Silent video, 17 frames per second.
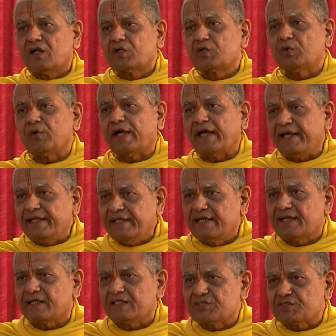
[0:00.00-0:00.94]
to
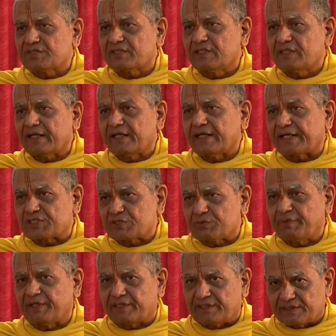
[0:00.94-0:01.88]
any cultural
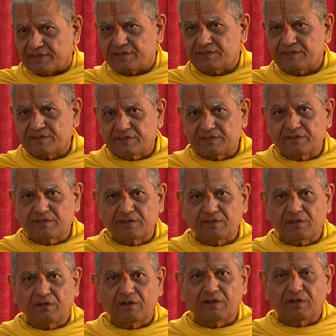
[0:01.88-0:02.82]
experience
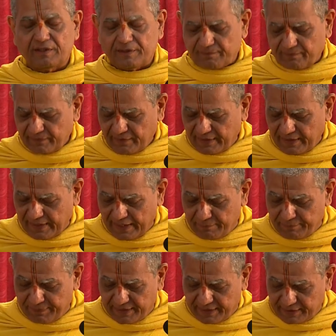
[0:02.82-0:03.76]

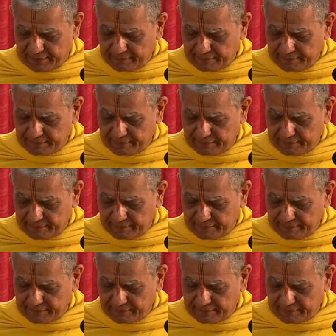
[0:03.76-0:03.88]
happening.